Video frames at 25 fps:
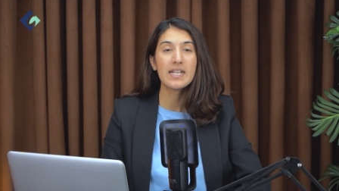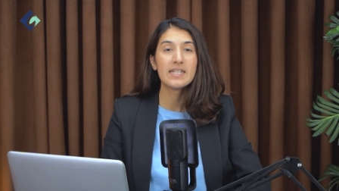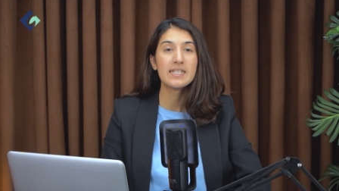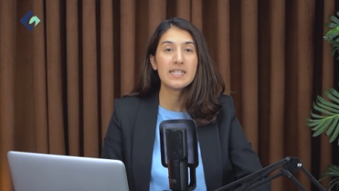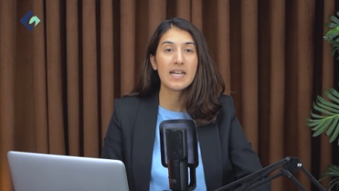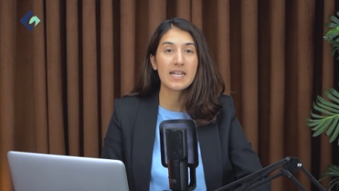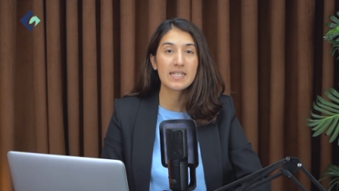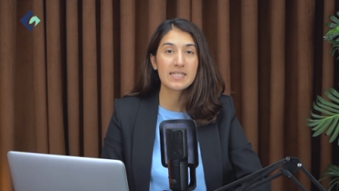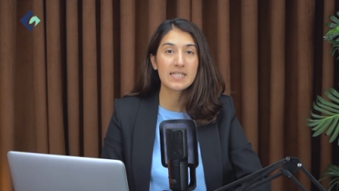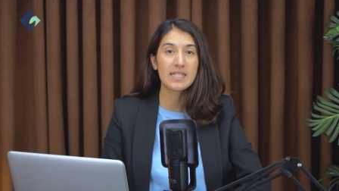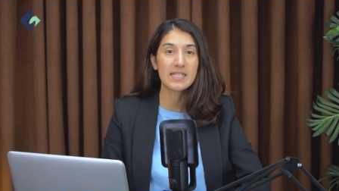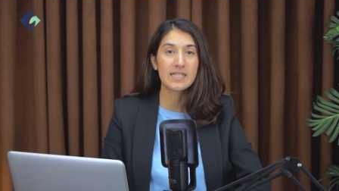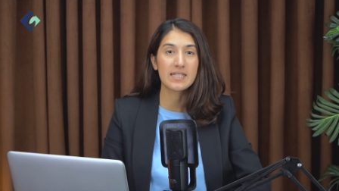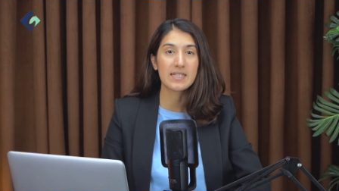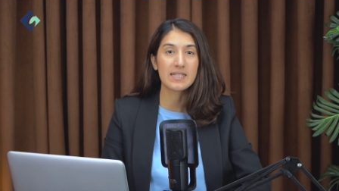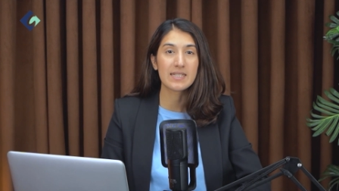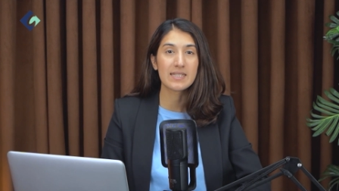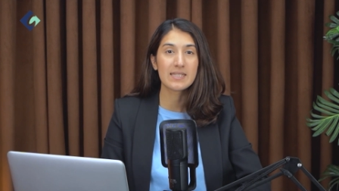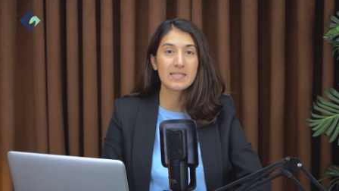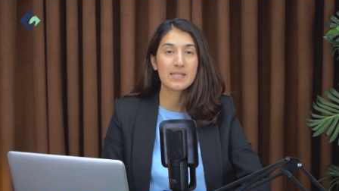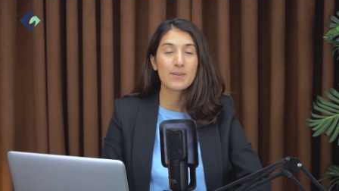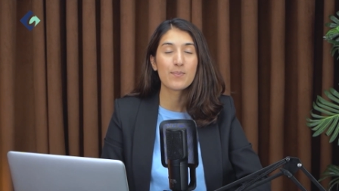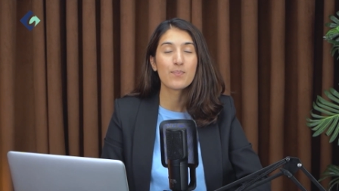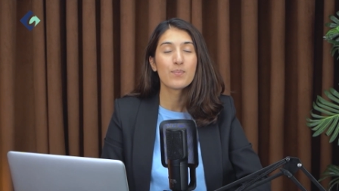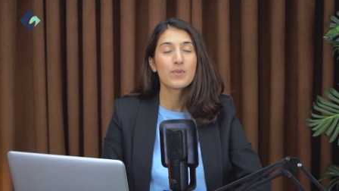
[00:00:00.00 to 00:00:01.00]

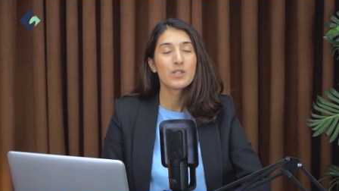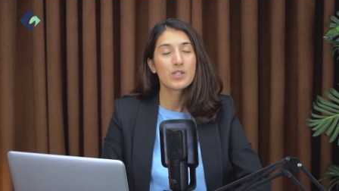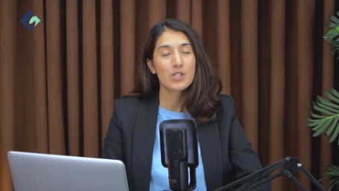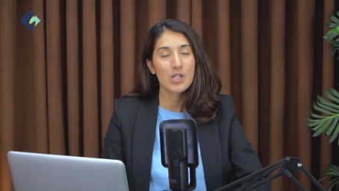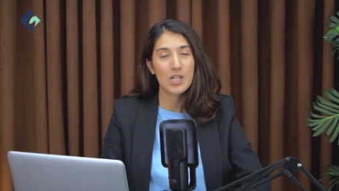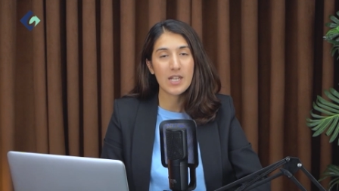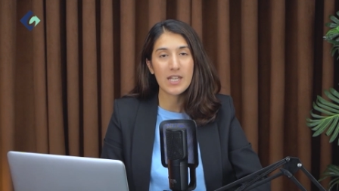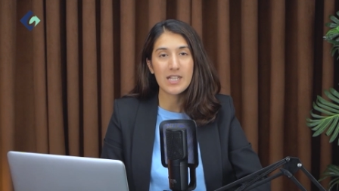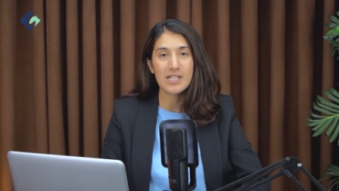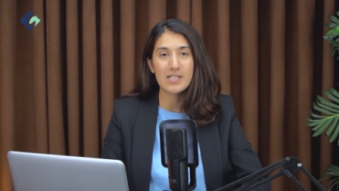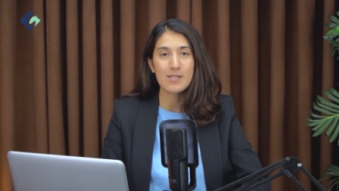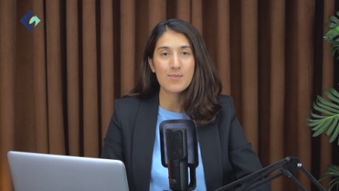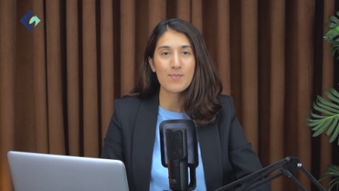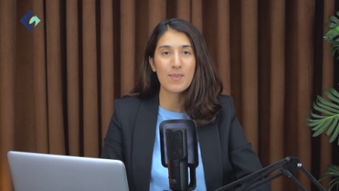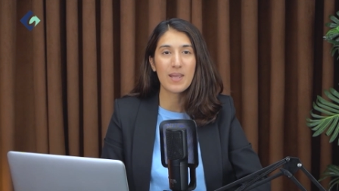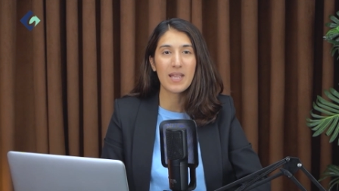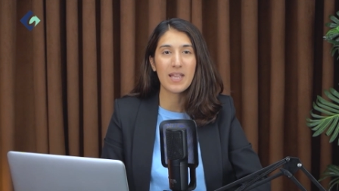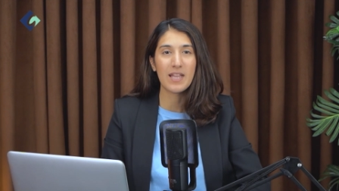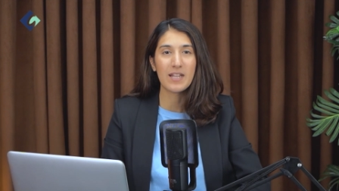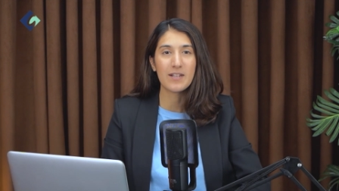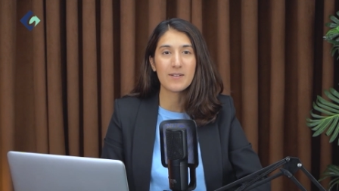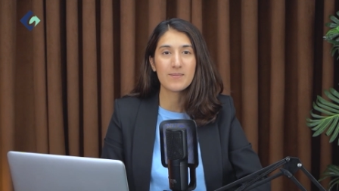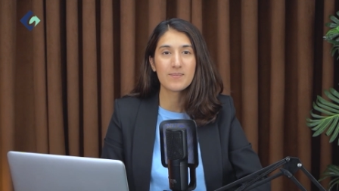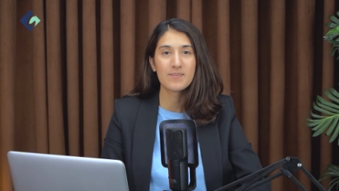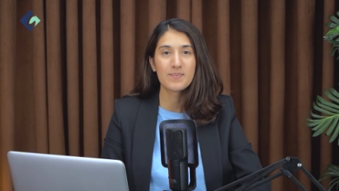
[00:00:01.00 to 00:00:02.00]
dietetics. So let's
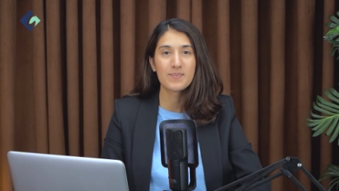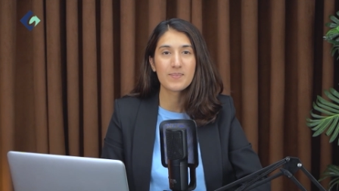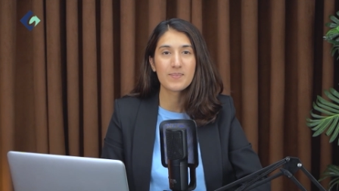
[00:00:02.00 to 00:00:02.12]
begin.